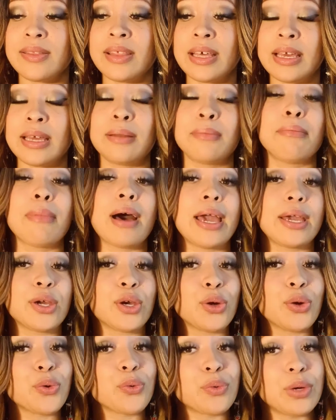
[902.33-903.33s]
then my
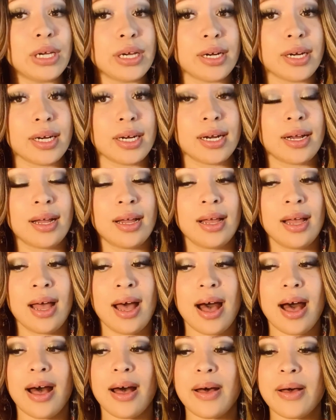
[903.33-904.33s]
career.
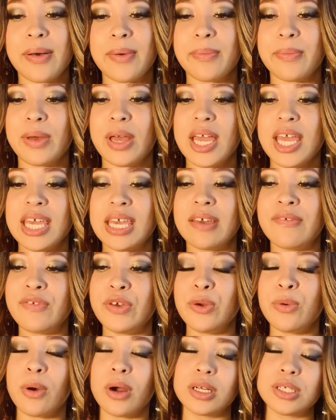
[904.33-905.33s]
If
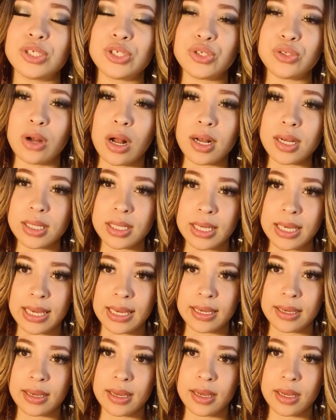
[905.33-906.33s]
you are
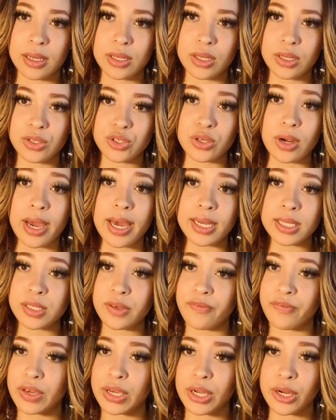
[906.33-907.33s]
struggling trying to
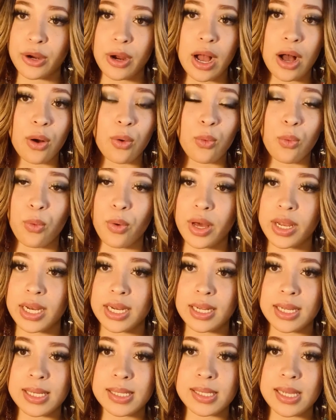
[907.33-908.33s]
figure out what
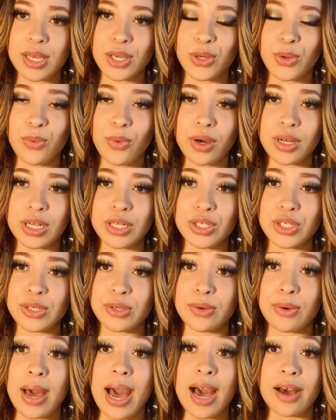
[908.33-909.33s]
it is that you want to
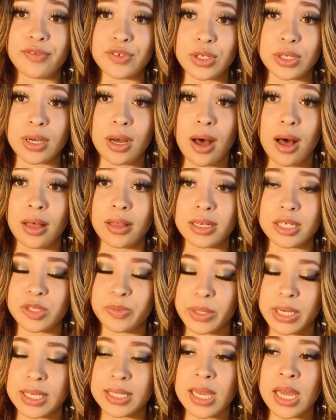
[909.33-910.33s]
do after college,
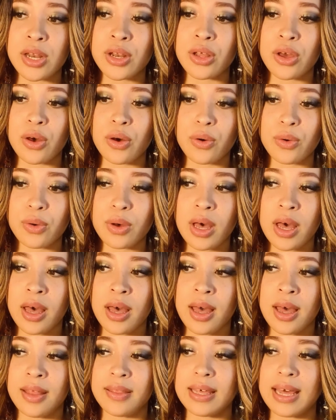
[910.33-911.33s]
because I know
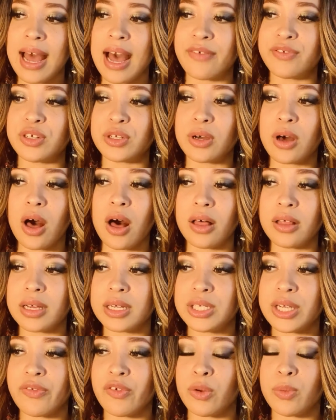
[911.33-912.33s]
that after
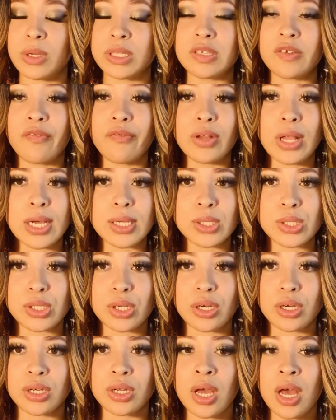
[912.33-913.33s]
college everyone's
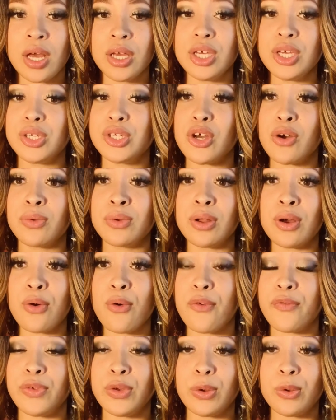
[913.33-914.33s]
flustered, you don't know
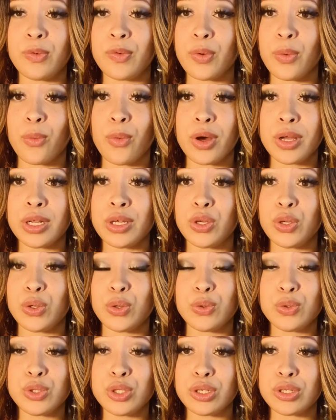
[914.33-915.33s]
if you even want to
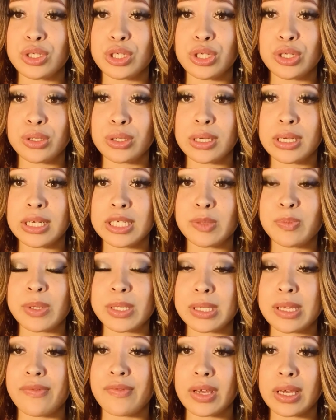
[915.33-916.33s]
use your degree
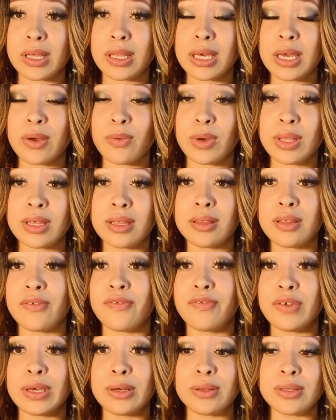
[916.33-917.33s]
specifically within the
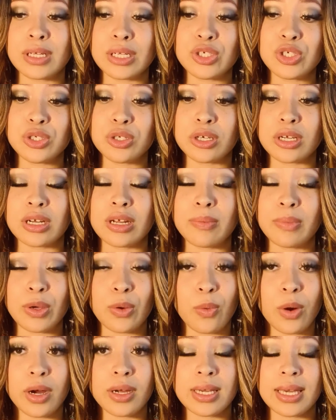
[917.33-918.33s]
field that you're going to be
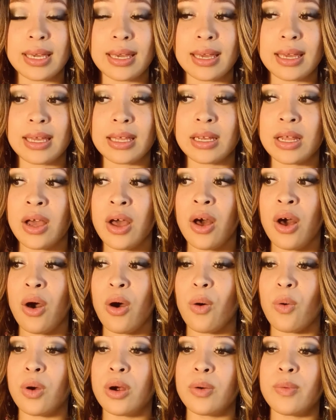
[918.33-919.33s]
working in,
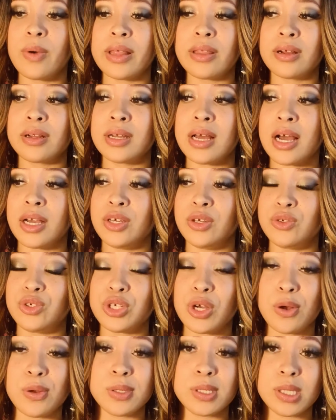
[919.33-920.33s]
or whether or not you
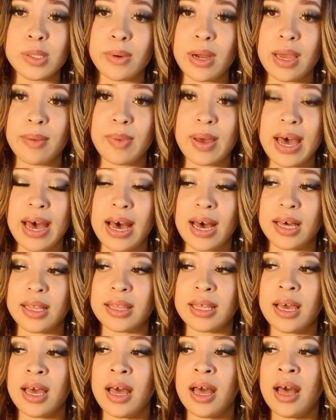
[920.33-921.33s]
chose the right path.
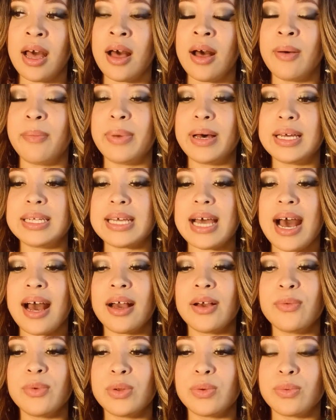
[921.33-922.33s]
But
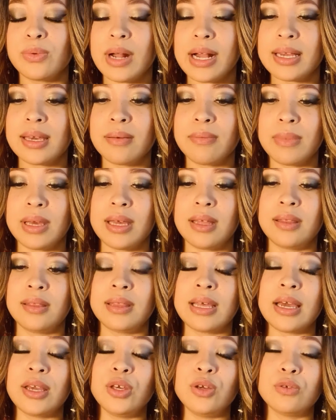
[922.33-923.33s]
I would recommend
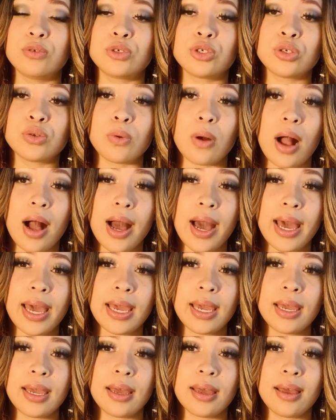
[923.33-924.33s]
that you
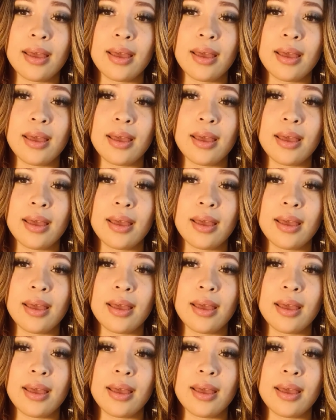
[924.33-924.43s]
try